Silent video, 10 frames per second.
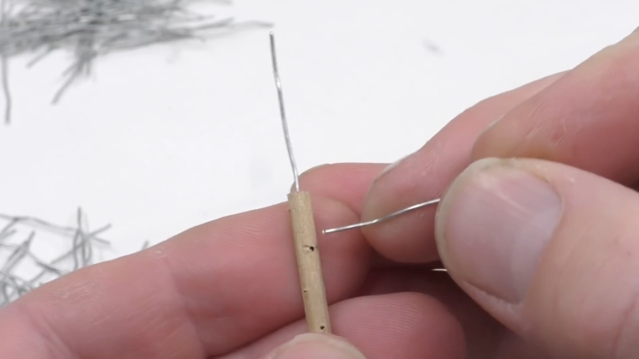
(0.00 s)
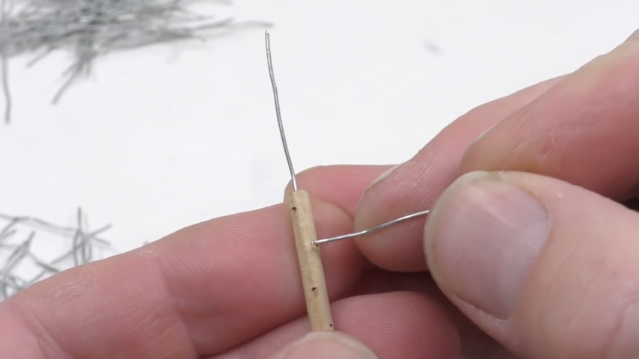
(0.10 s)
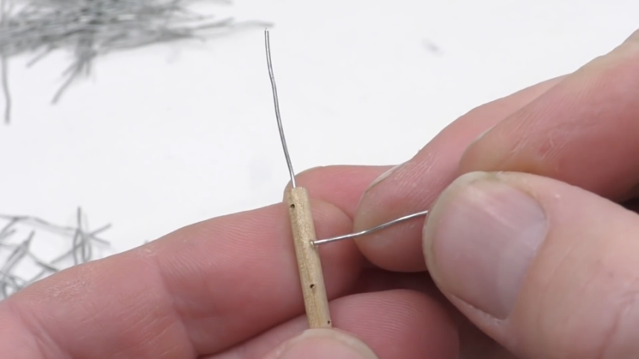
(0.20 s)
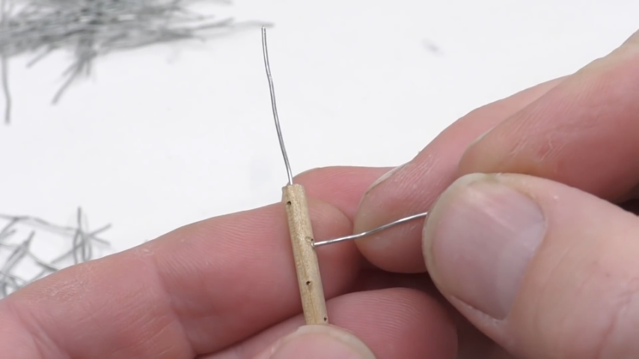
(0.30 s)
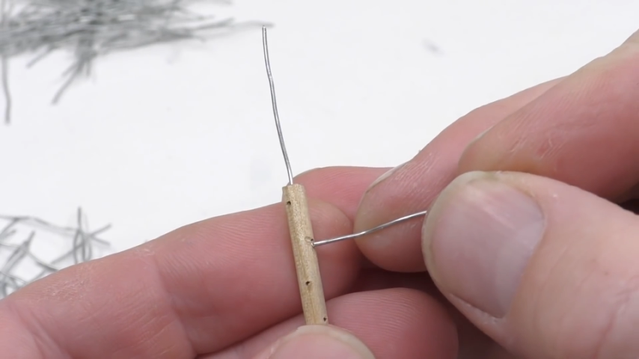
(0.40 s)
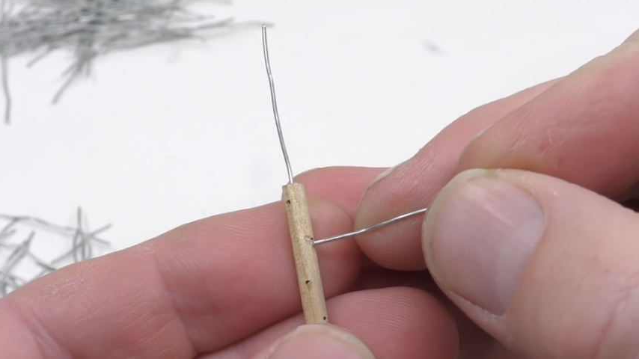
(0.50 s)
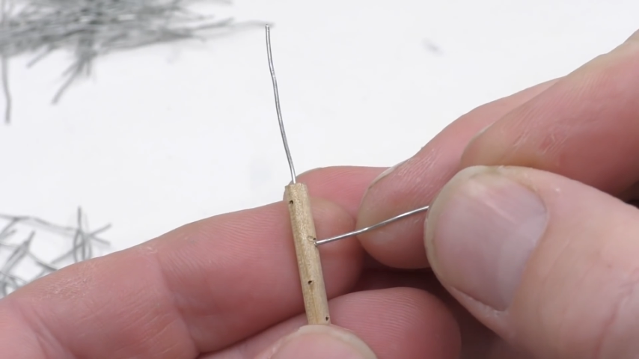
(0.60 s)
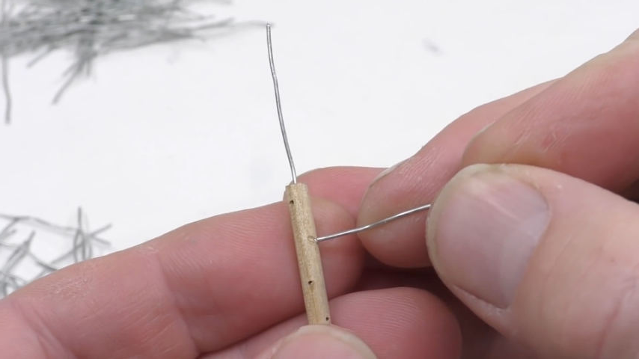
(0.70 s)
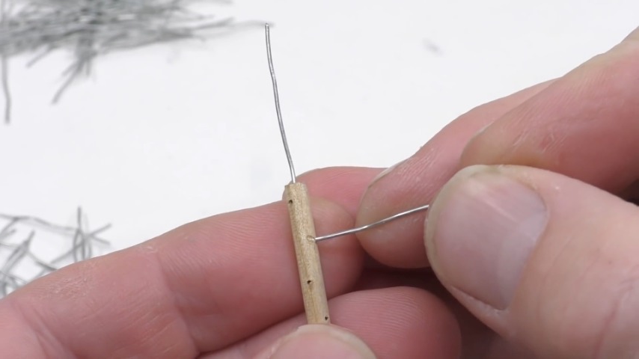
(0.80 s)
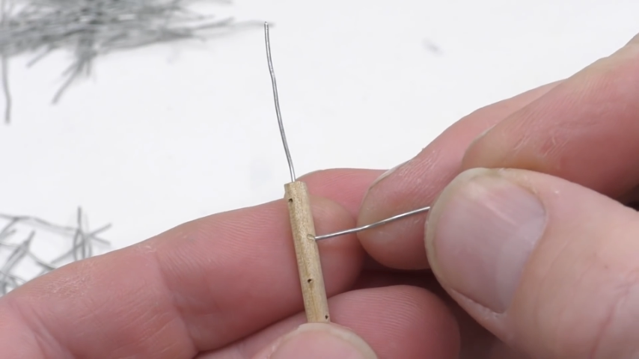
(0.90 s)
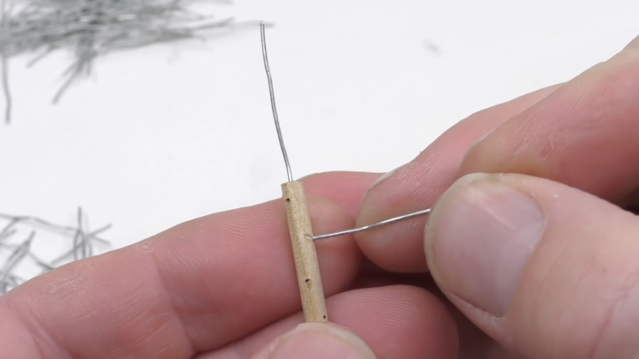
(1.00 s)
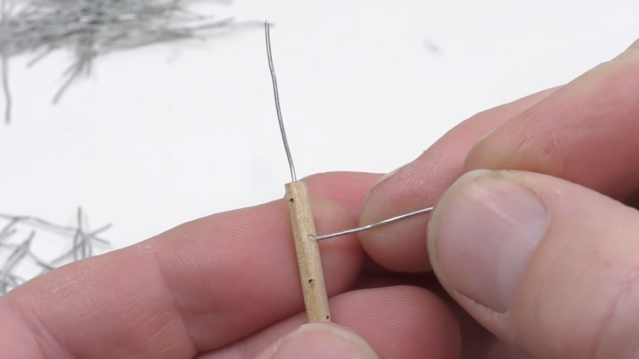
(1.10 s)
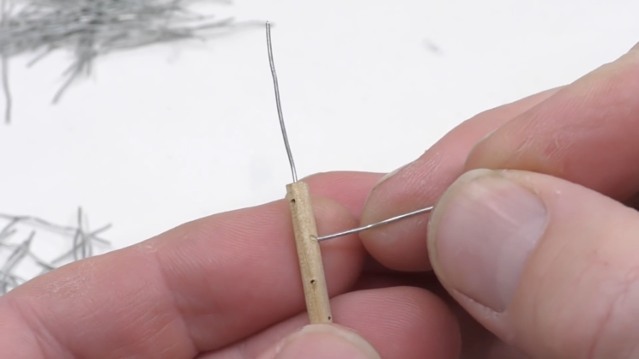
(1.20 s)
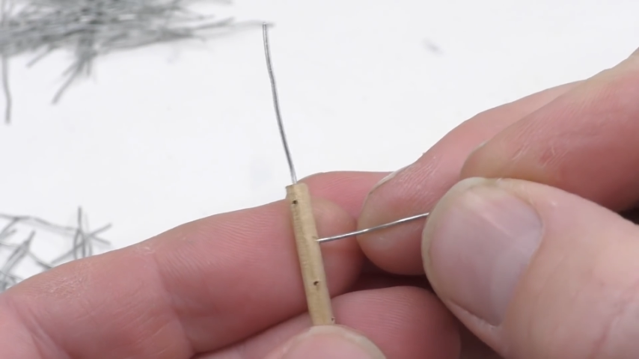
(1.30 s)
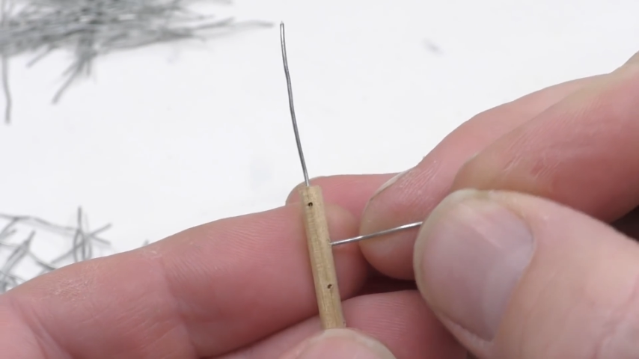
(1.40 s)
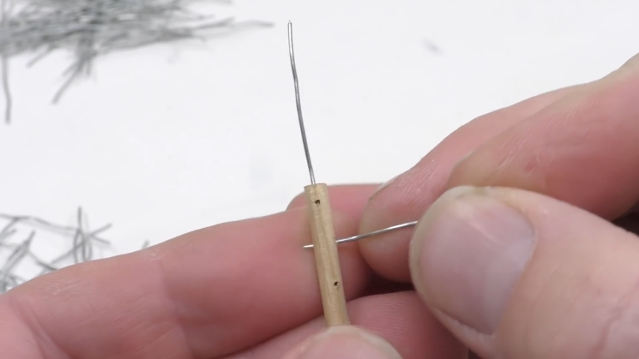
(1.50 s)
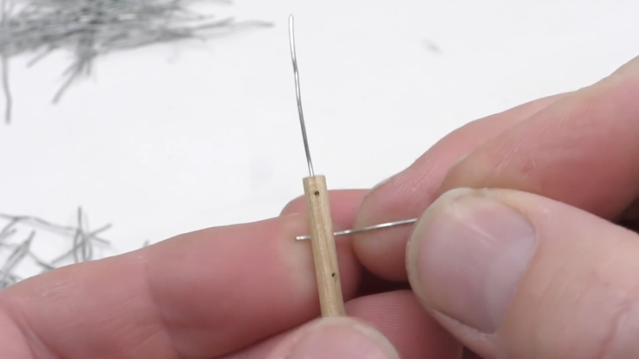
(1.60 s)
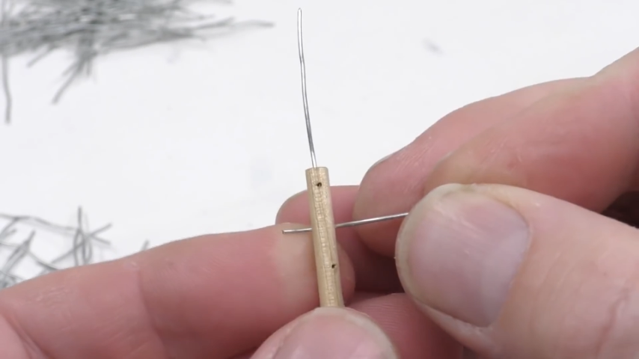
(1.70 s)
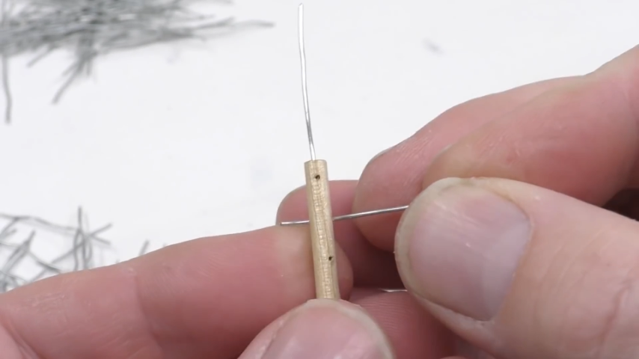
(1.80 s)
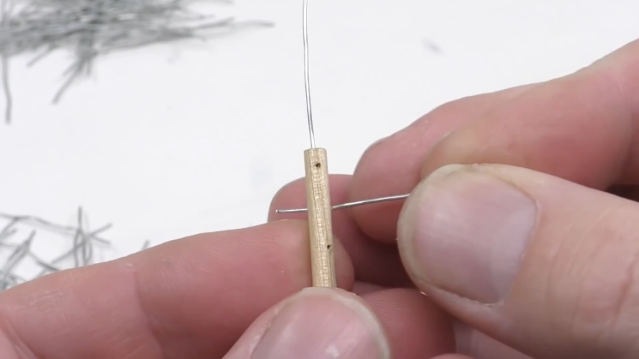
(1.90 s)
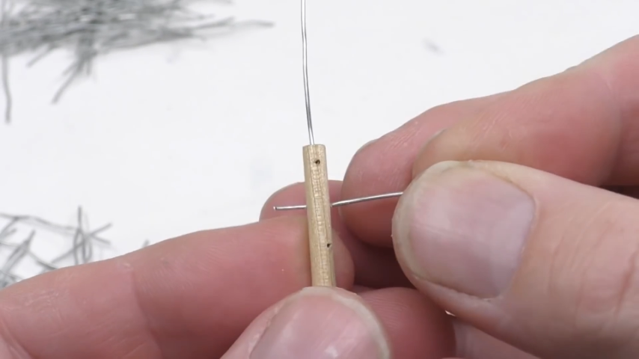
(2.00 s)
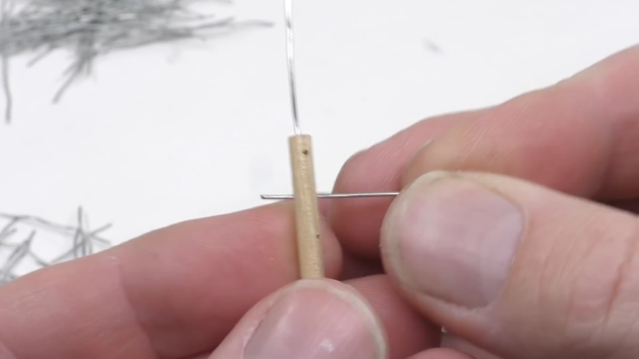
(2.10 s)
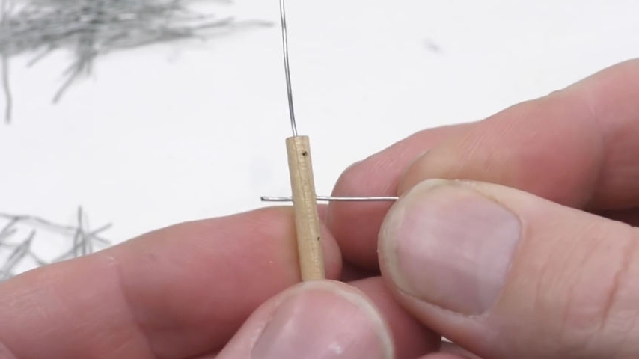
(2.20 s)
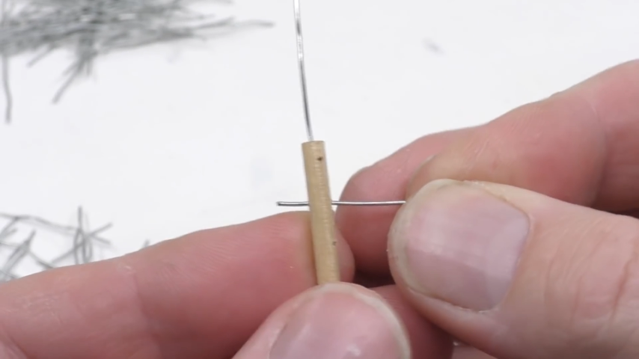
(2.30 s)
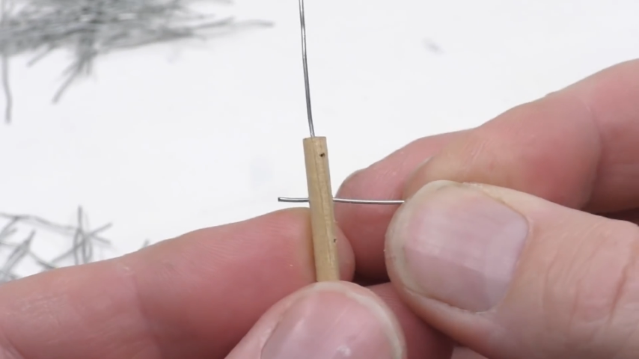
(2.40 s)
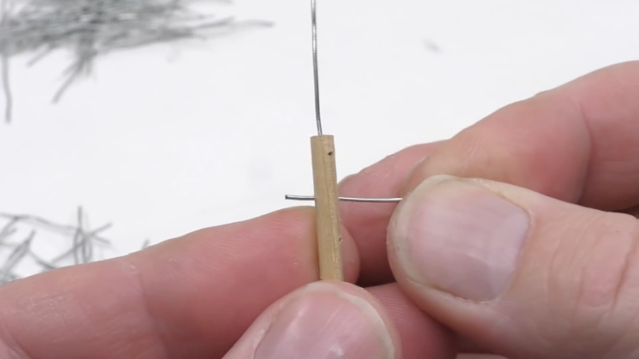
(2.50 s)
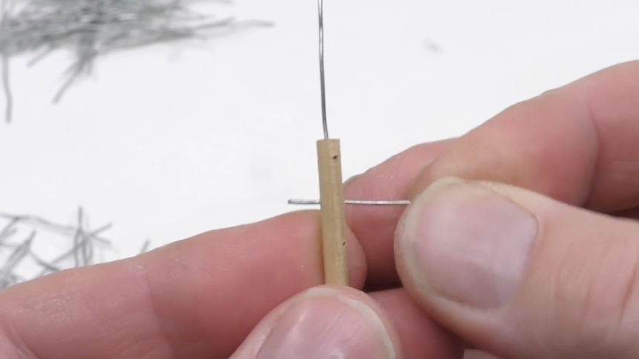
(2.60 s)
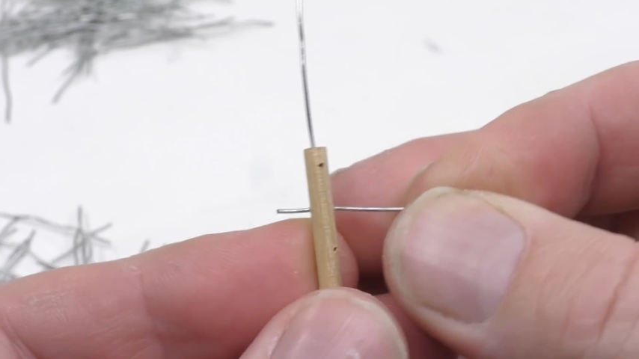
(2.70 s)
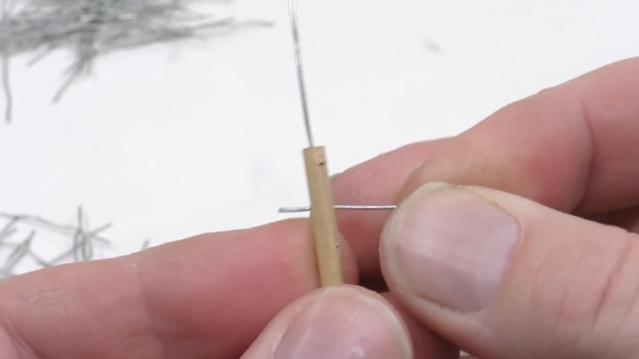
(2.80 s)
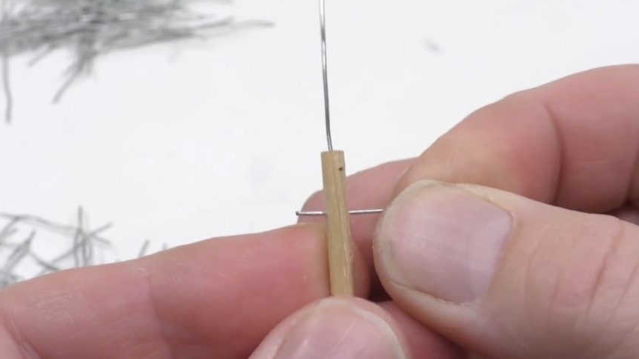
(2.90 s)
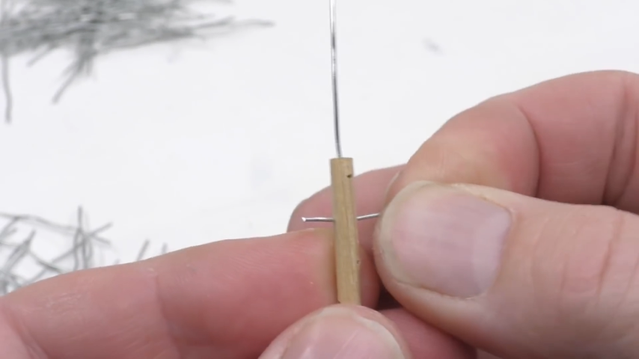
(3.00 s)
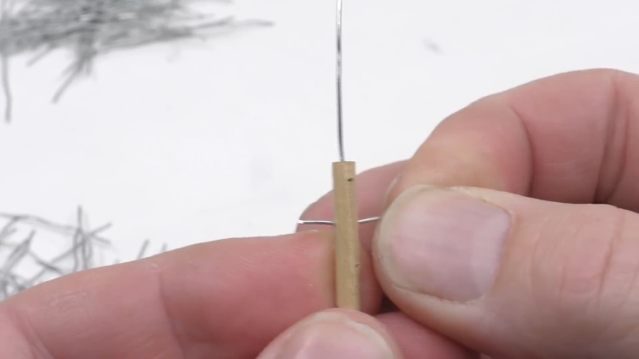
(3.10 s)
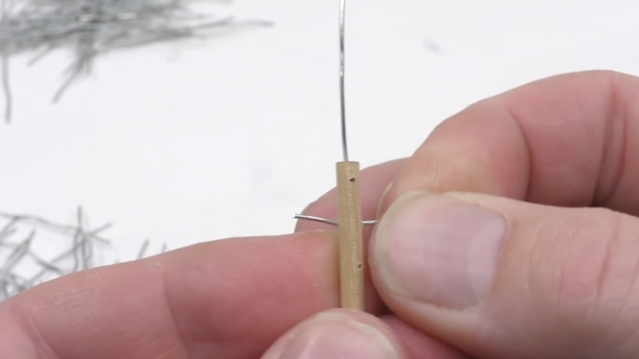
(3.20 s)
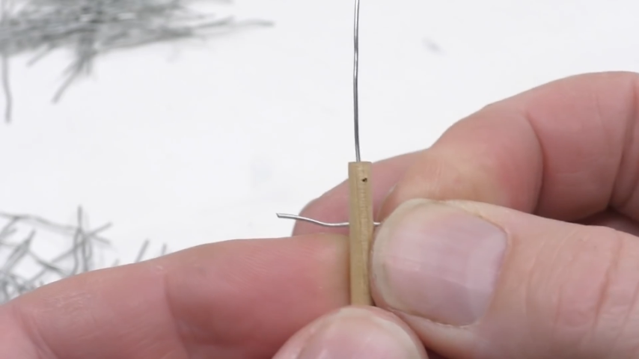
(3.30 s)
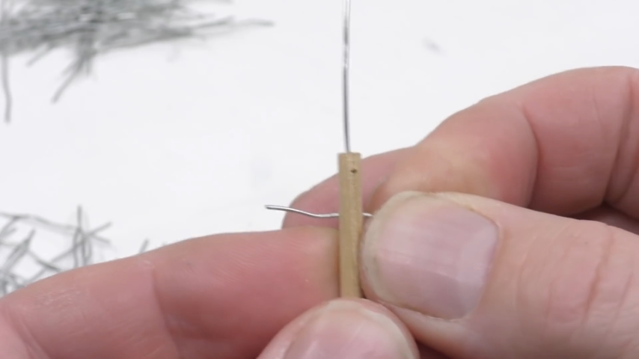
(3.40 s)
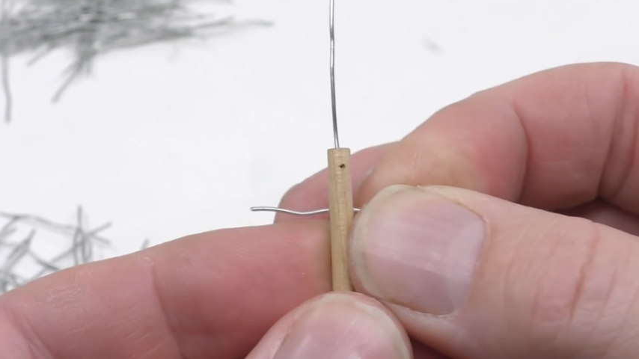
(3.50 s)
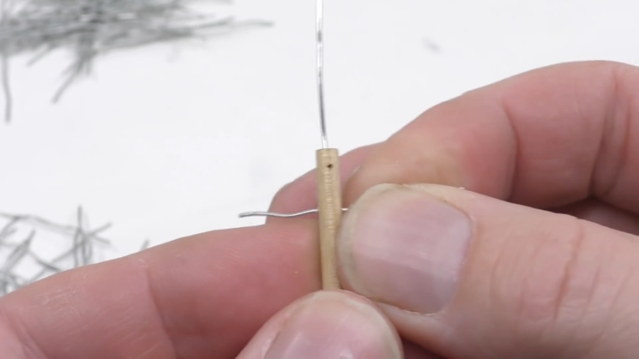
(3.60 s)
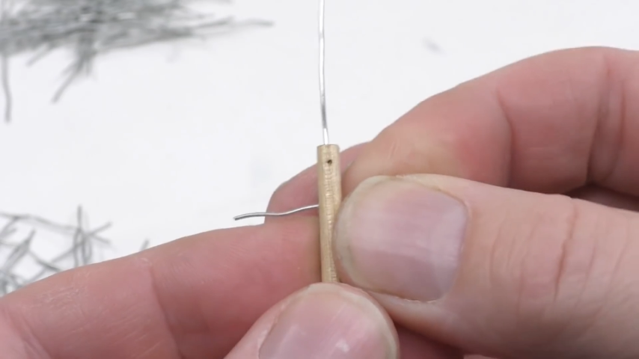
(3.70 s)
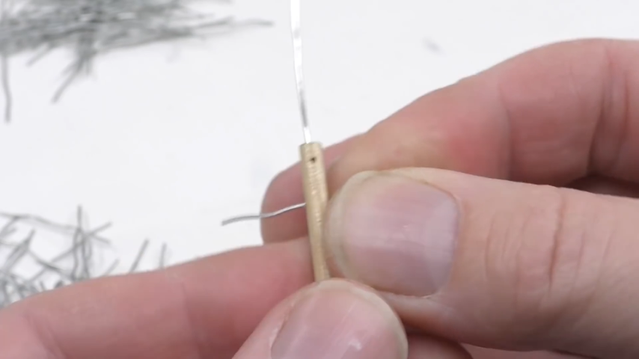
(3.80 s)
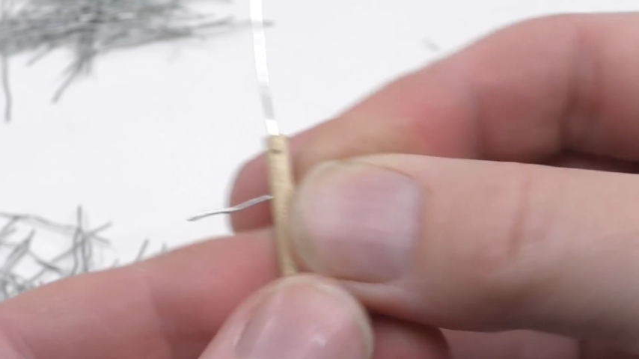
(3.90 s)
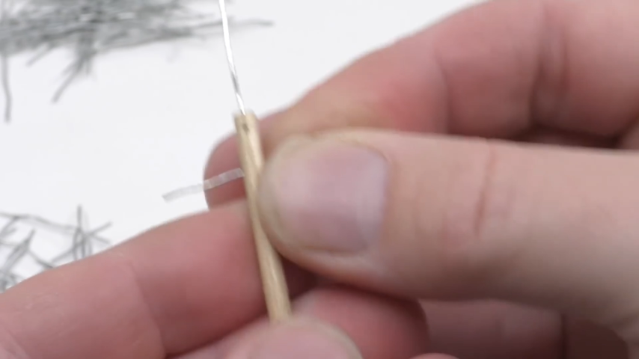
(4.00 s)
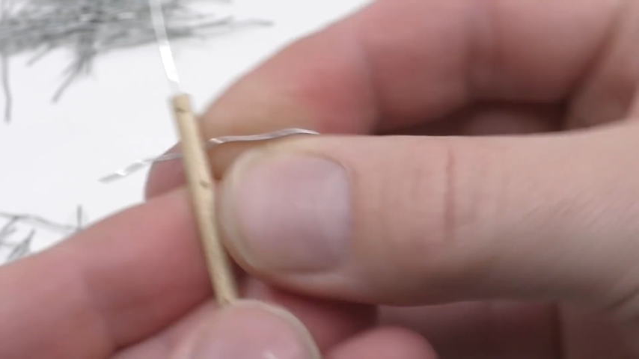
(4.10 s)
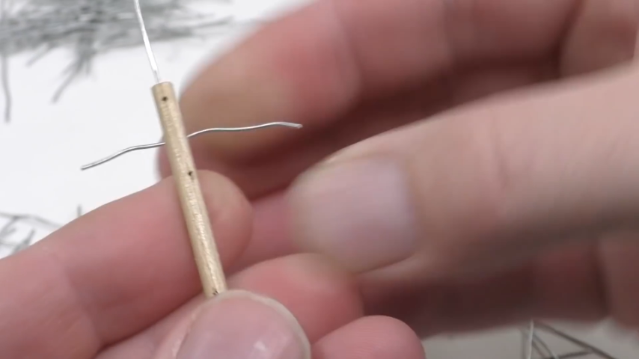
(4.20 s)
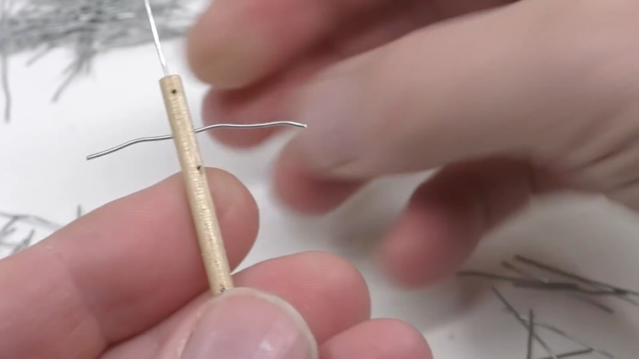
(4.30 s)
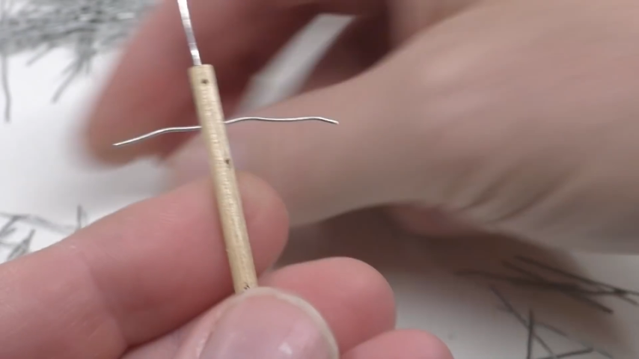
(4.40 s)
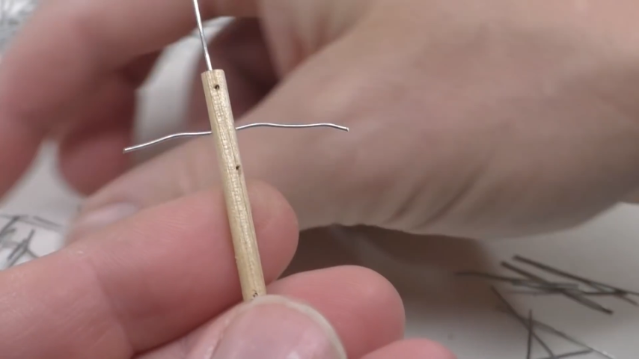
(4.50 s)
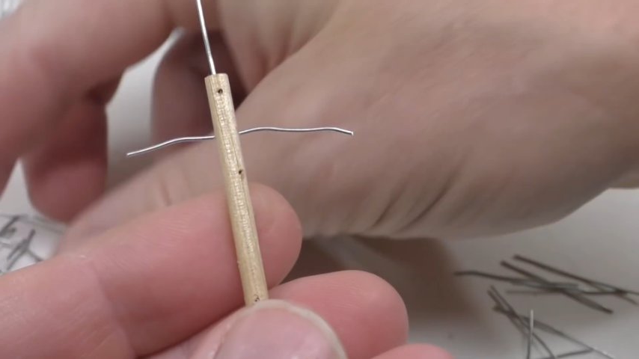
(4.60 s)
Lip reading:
Nobody's mouth can be seen.